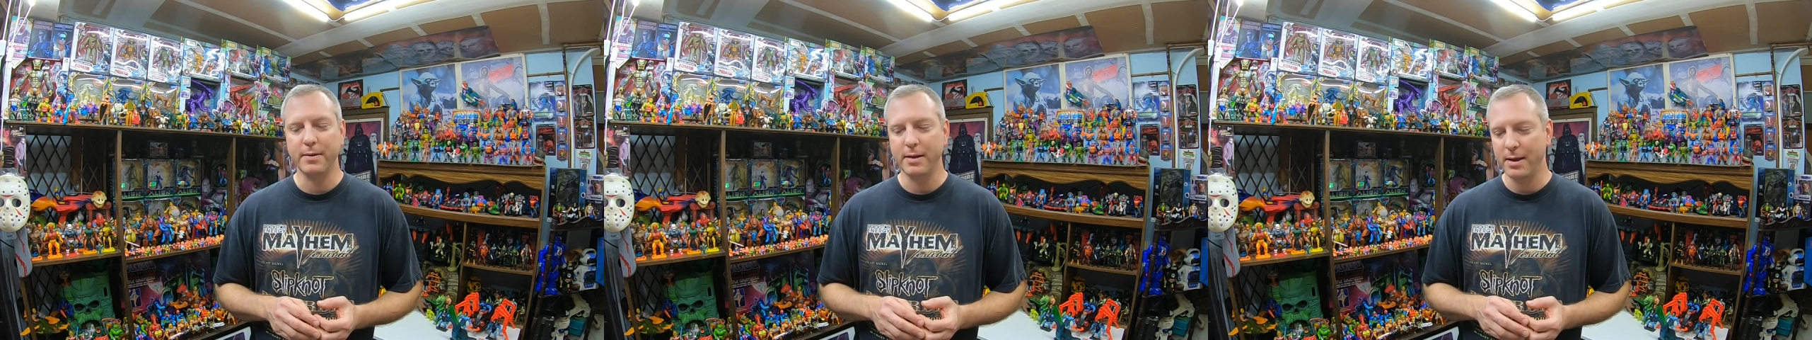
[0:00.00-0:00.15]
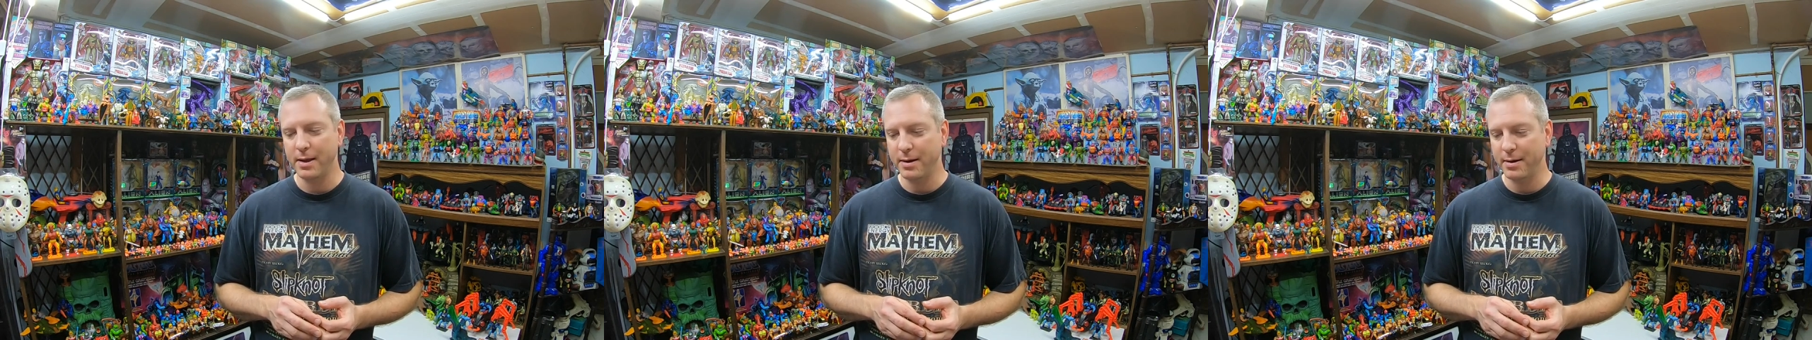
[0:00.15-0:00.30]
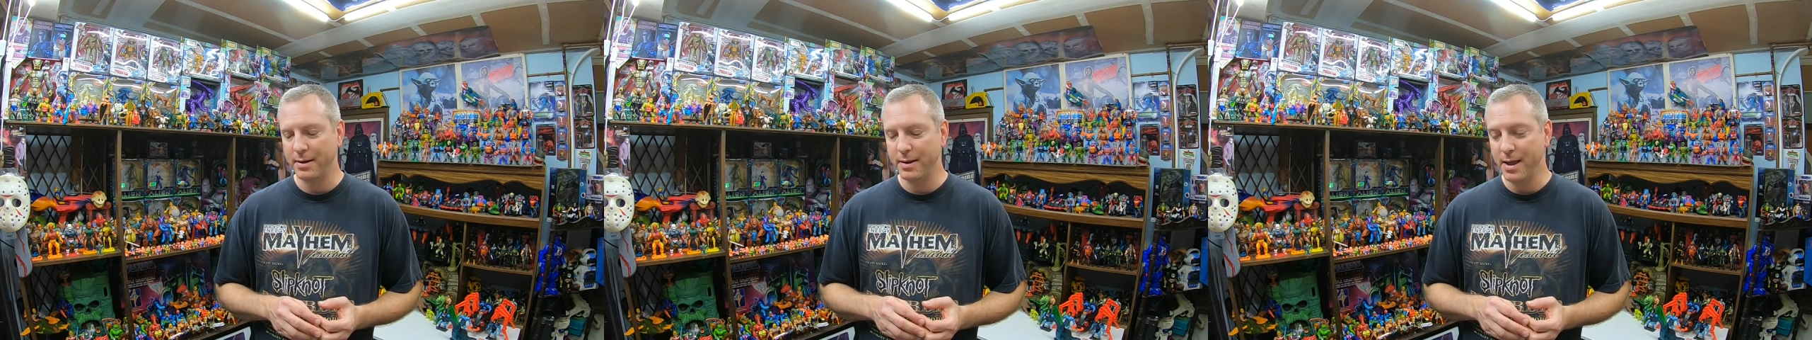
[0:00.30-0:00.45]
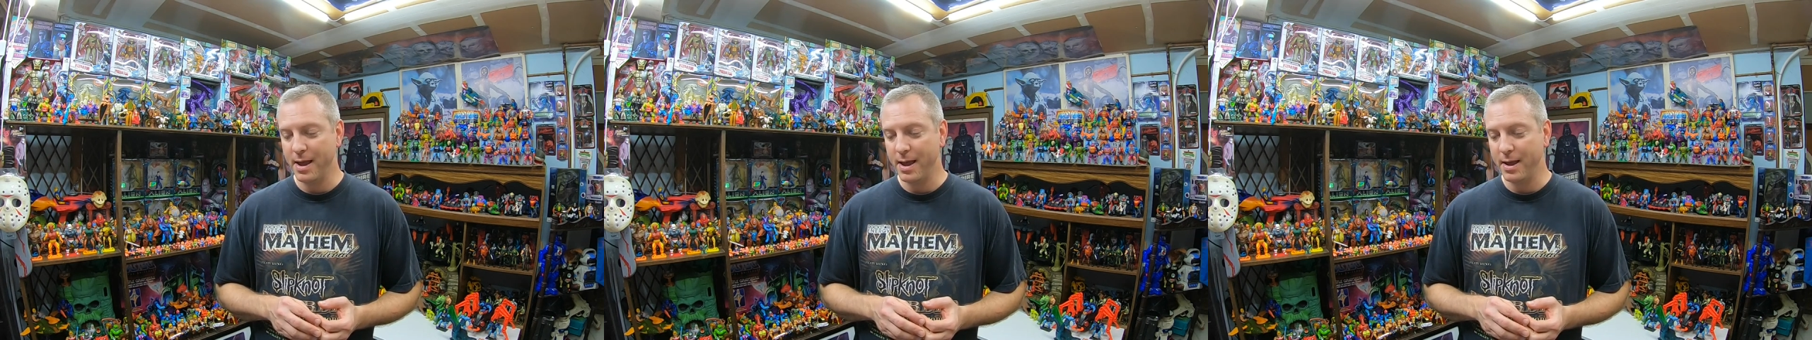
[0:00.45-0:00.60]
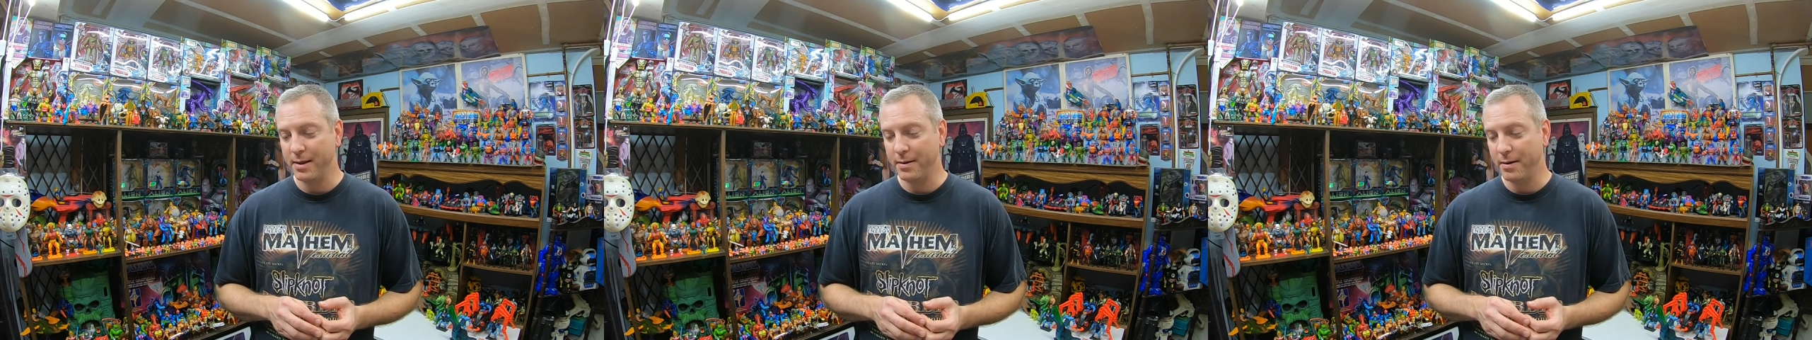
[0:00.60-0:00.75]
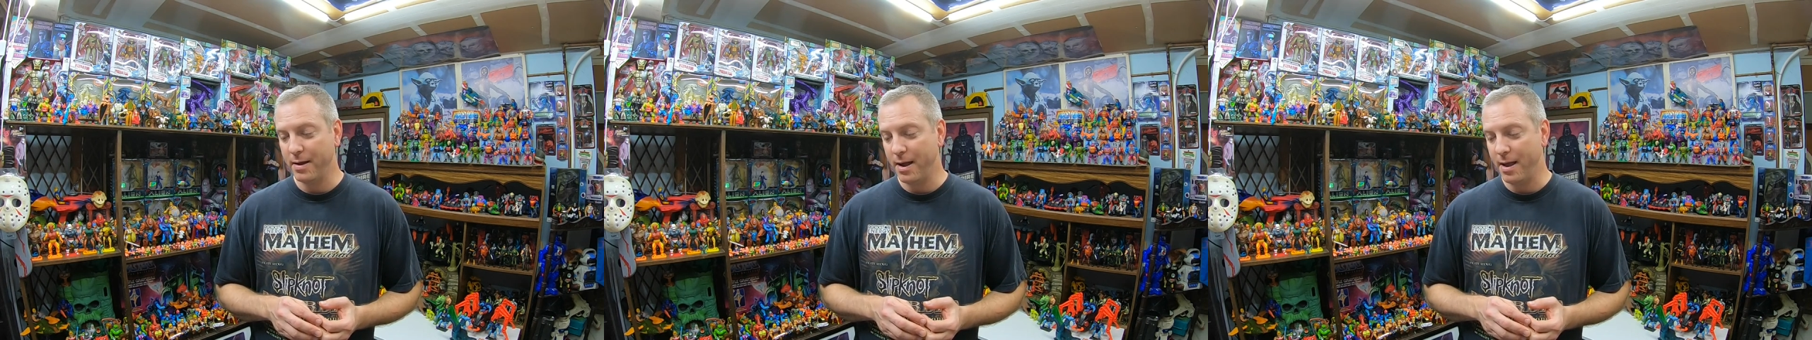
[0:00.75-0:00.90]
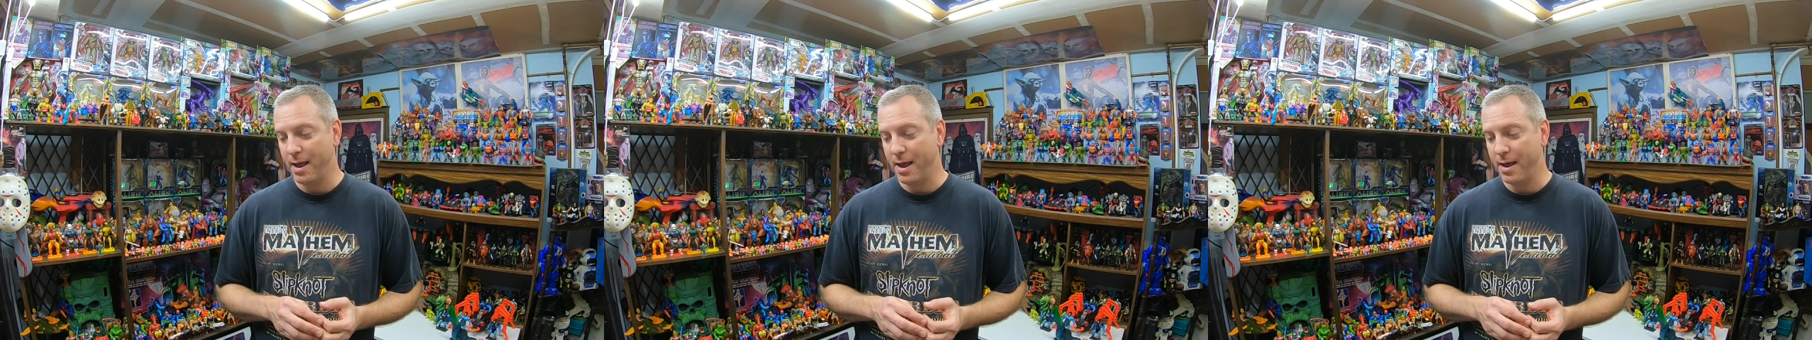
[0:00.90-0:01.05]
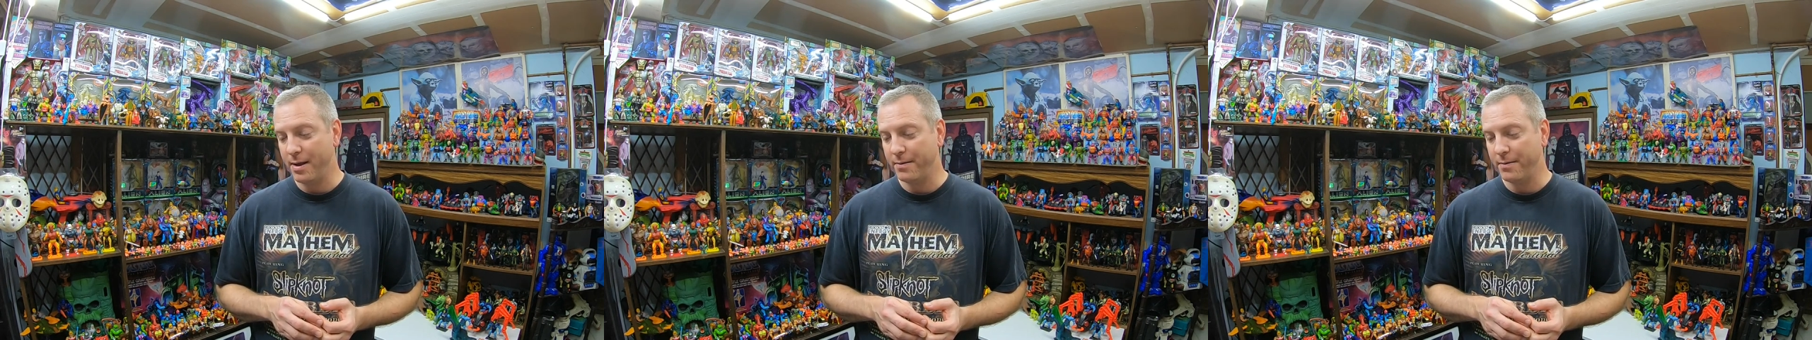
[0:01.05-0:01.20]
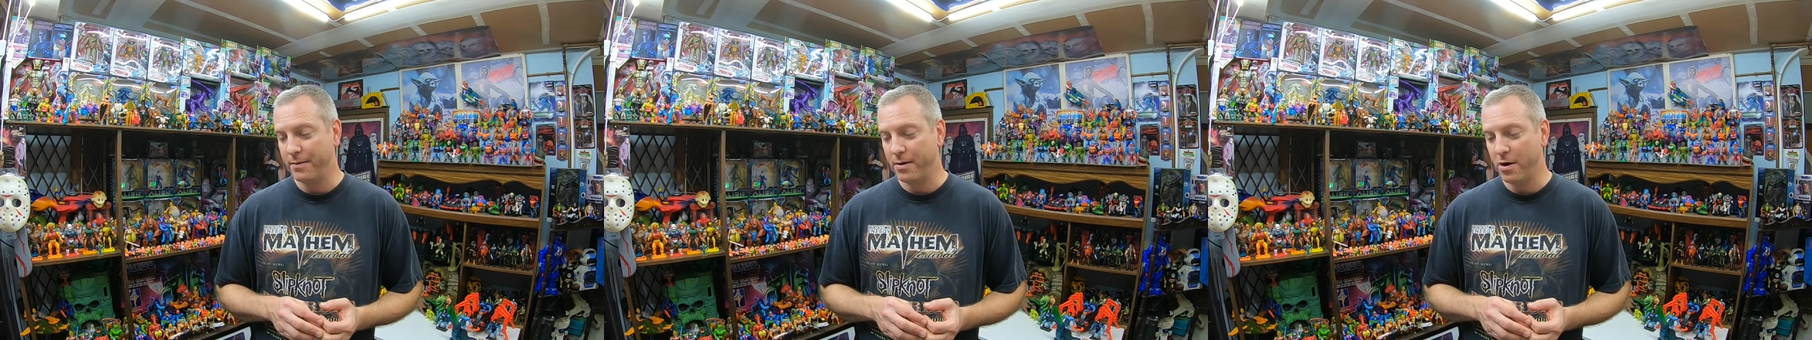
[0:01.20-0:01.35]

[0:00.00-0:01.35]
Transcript: And yeah, I had